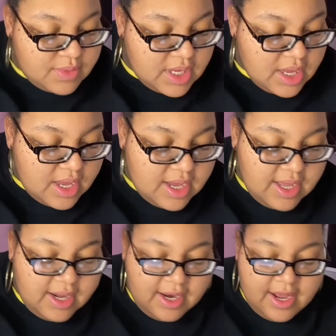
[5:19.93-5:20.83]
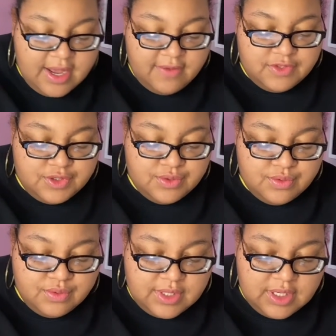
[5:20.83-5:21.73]
and then I have
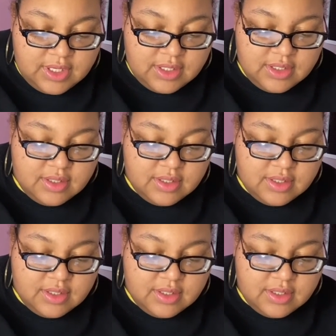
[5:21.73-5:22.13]
two in-person